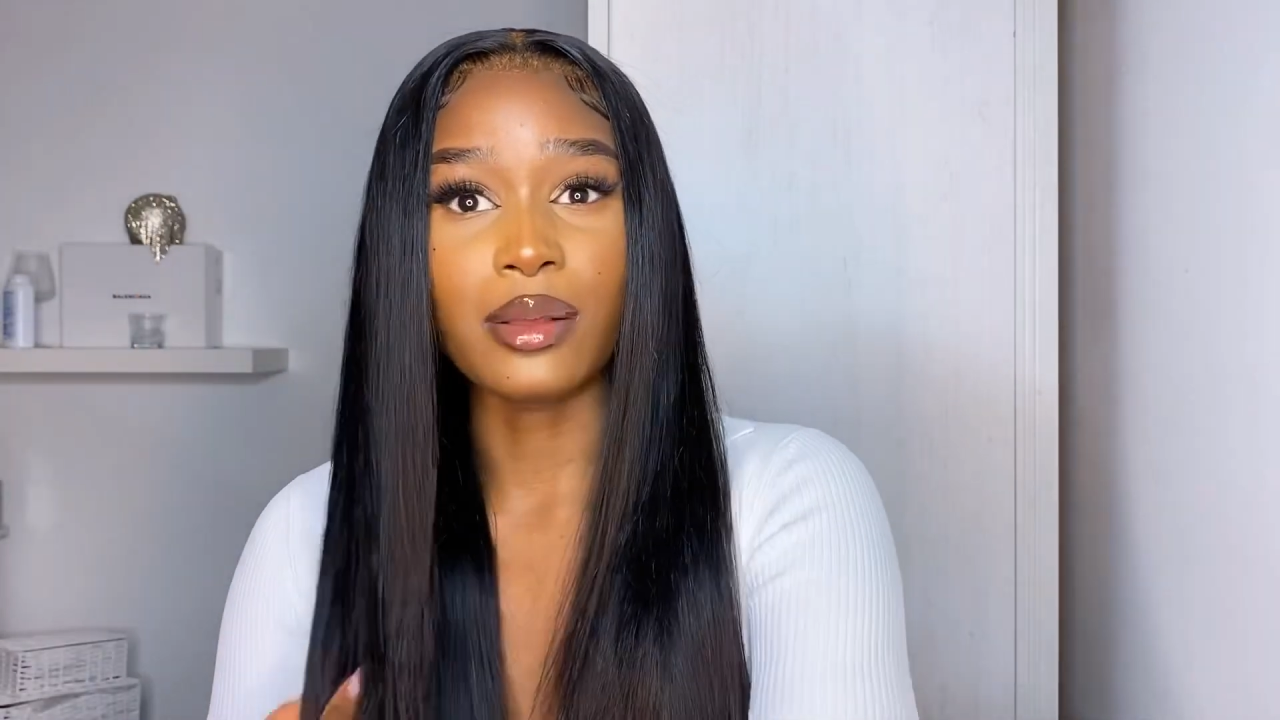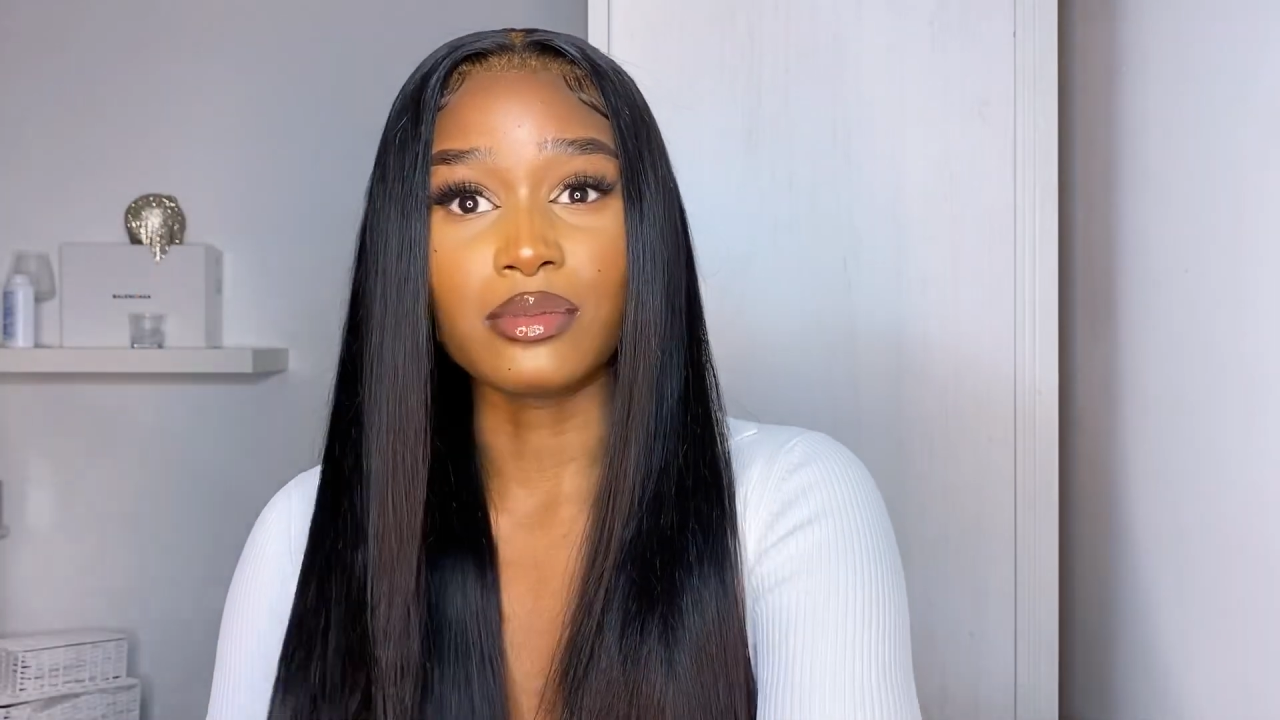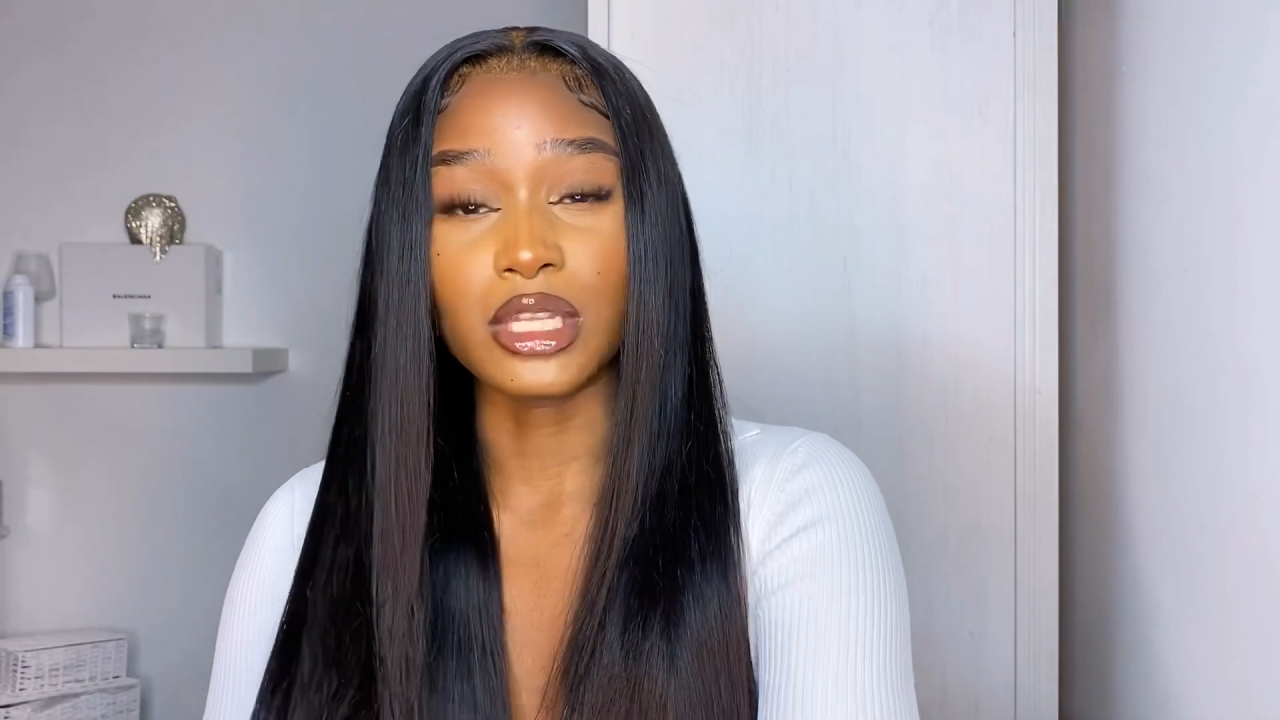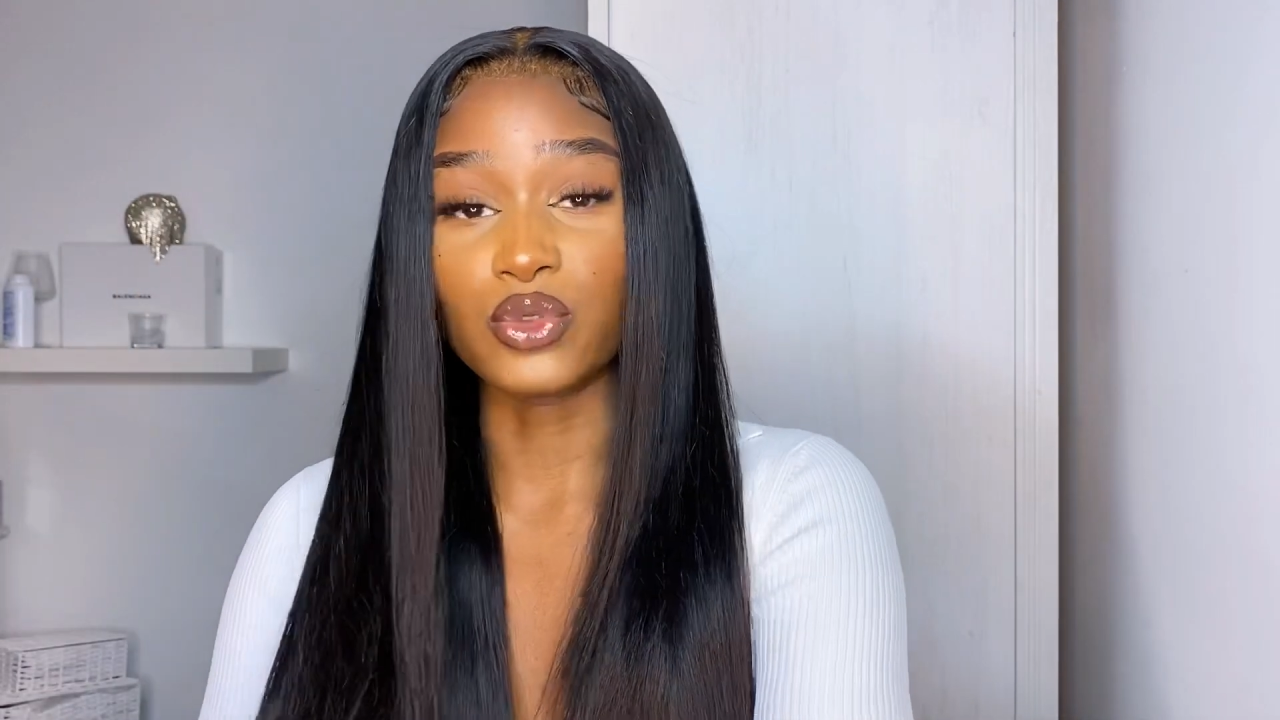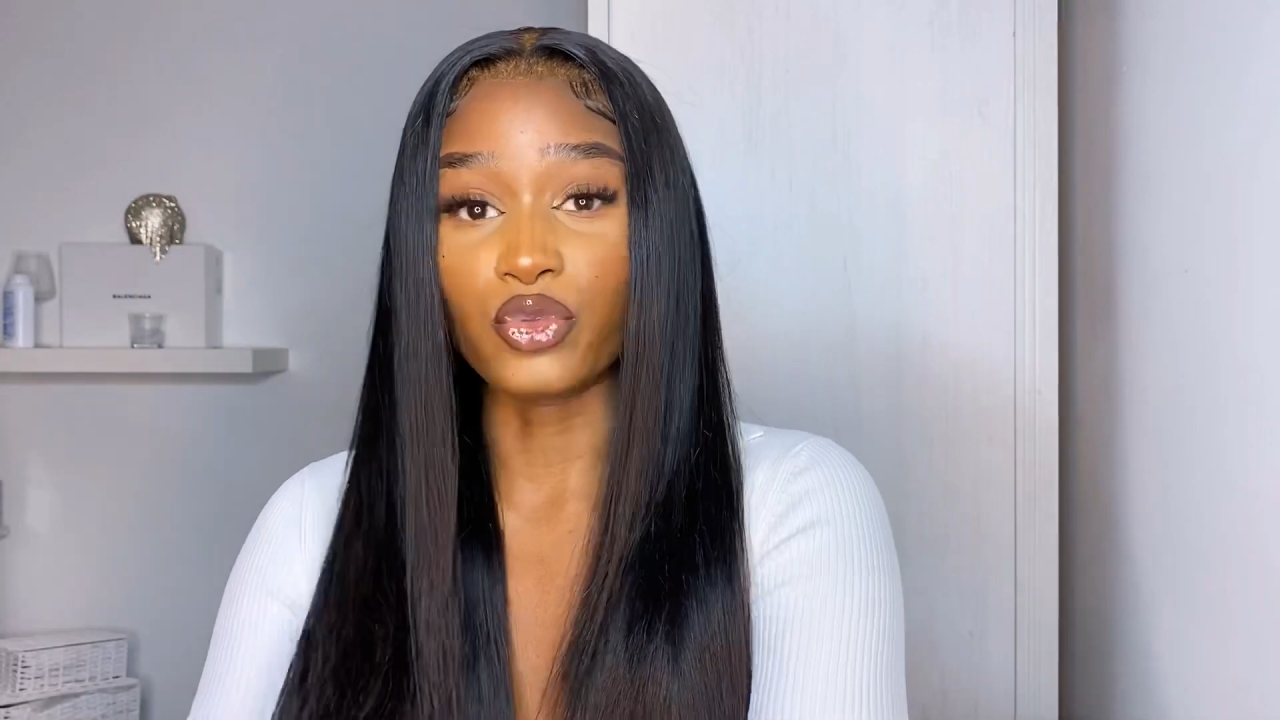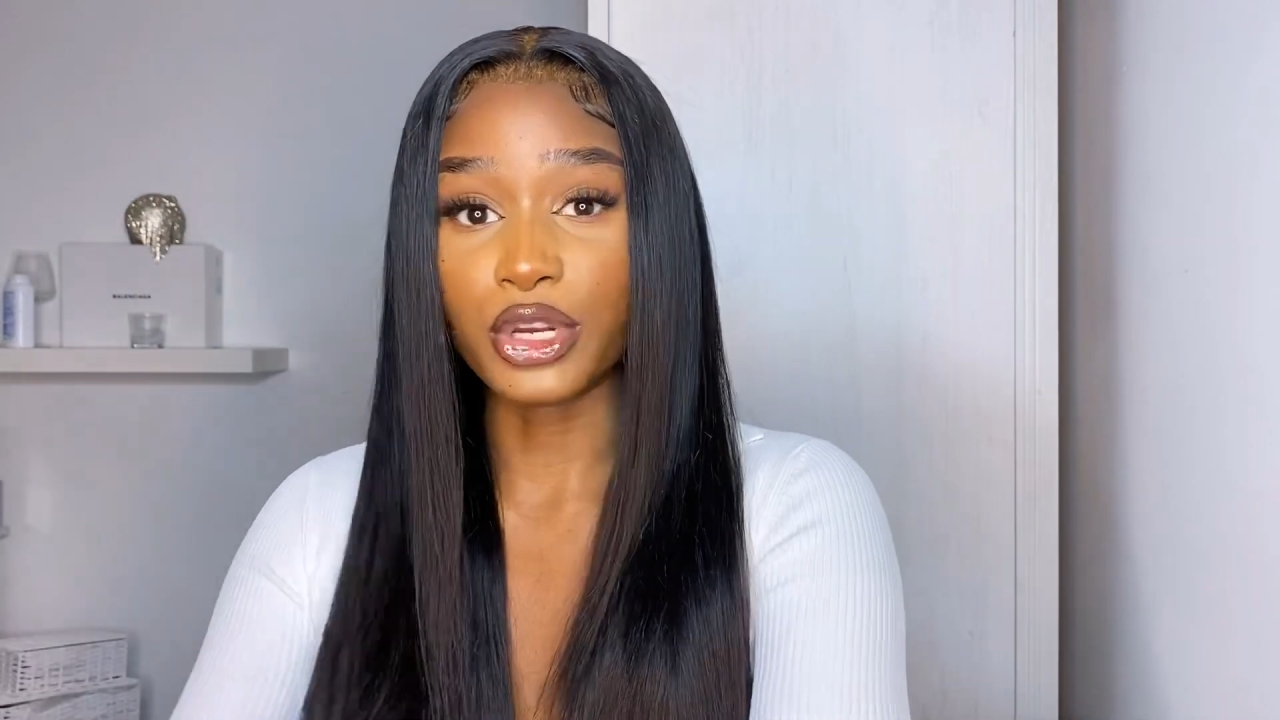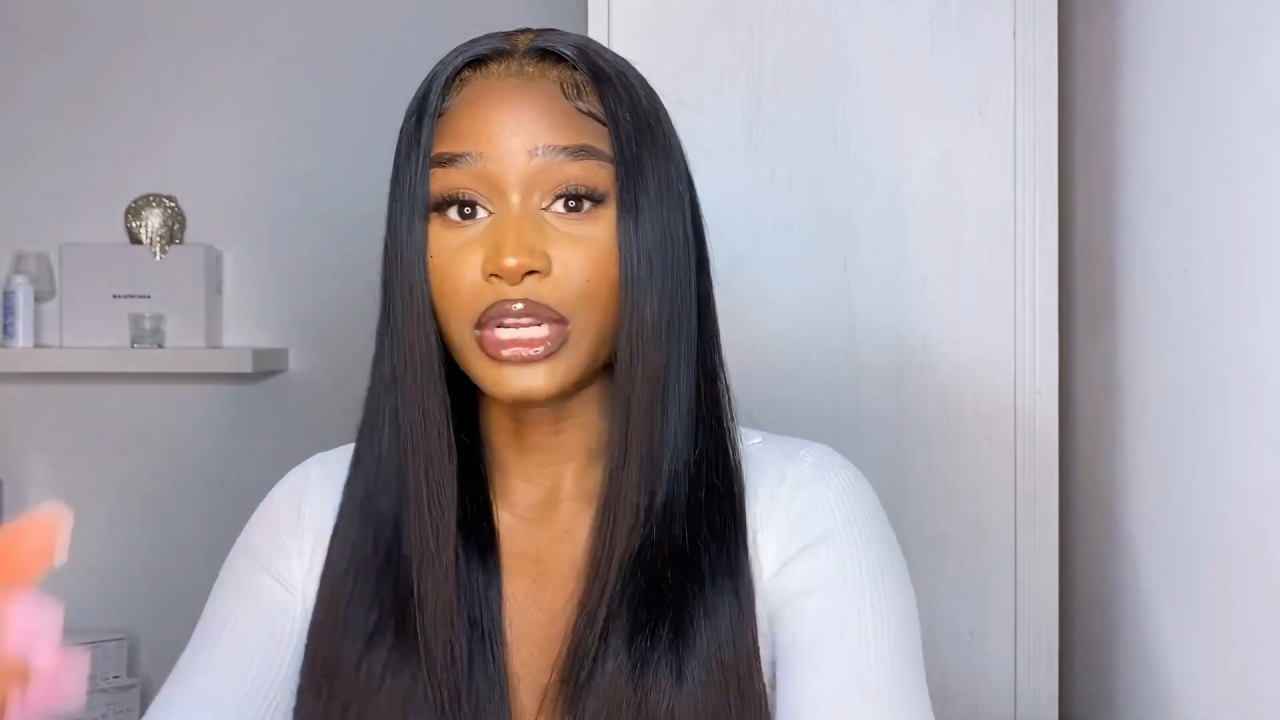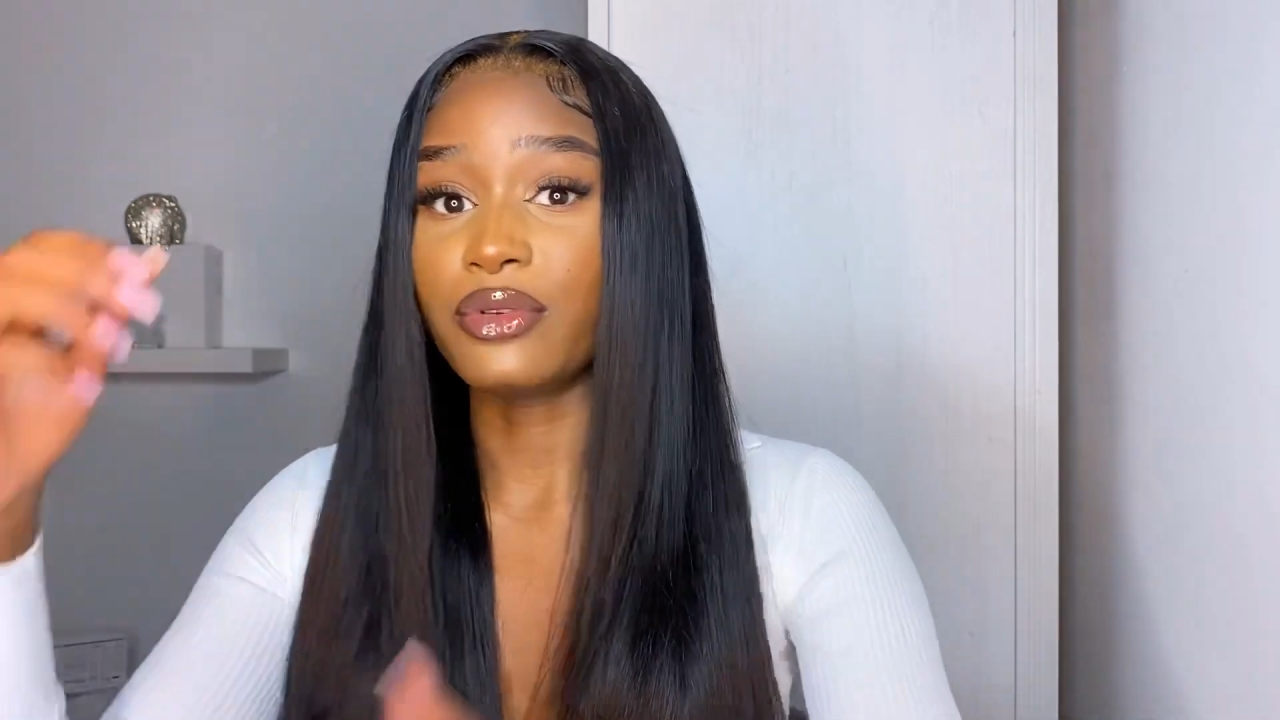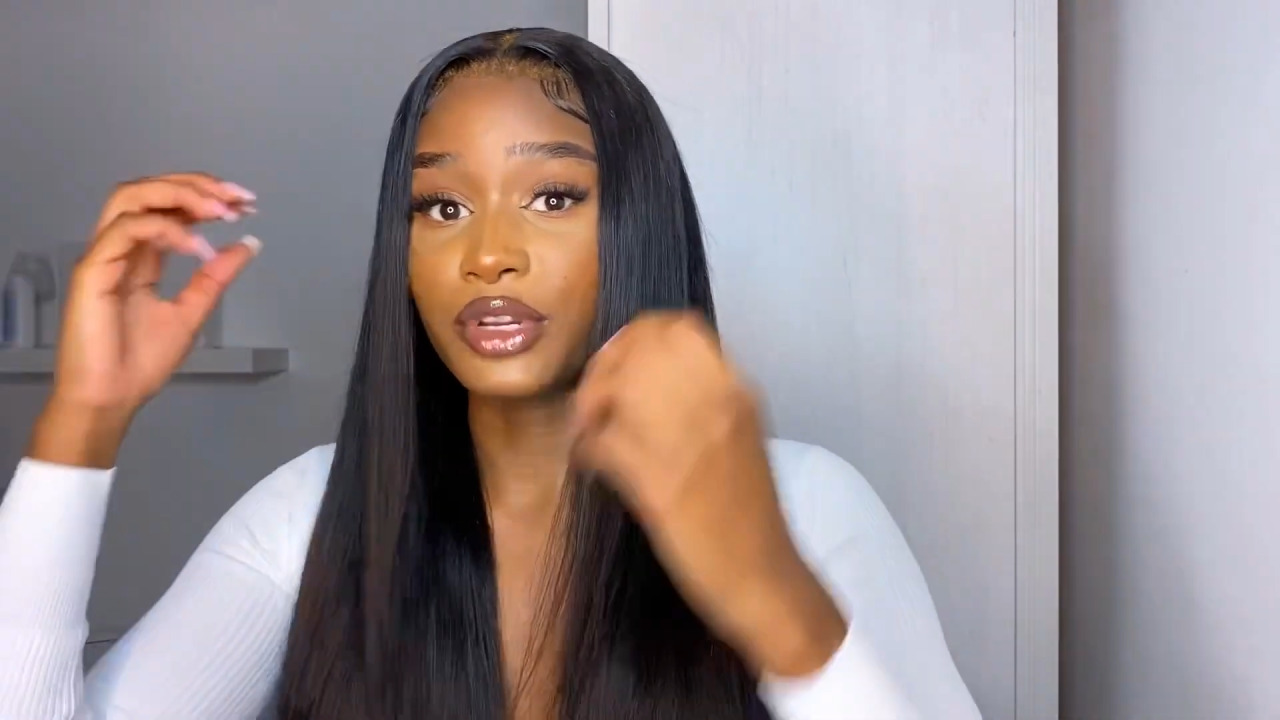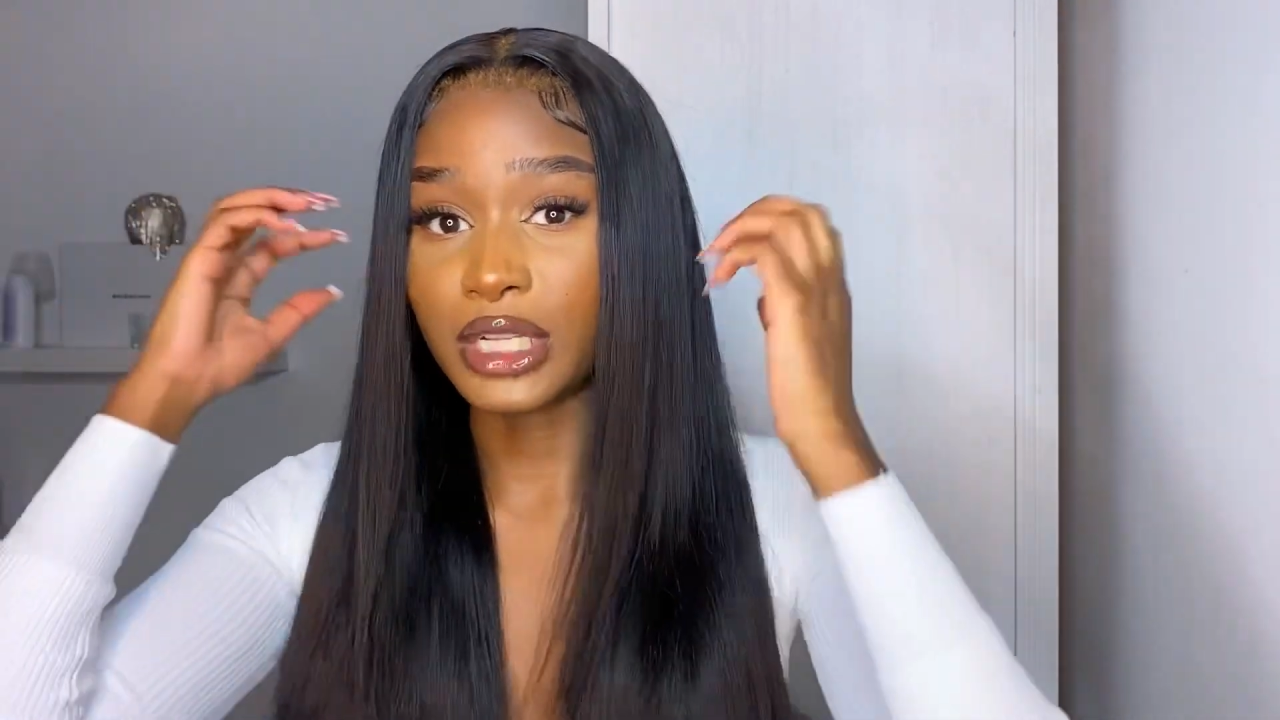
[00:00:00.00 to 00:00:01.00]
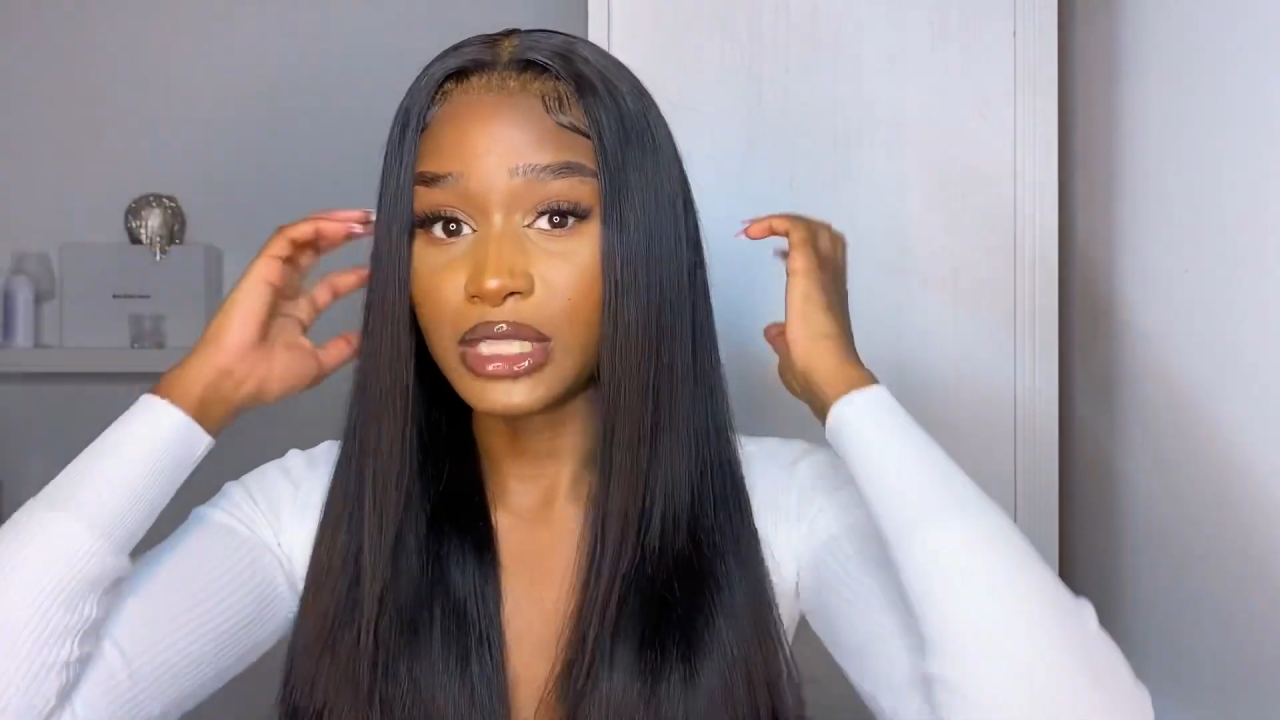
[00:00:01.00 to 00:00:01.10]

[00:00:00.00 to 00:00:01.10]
It's really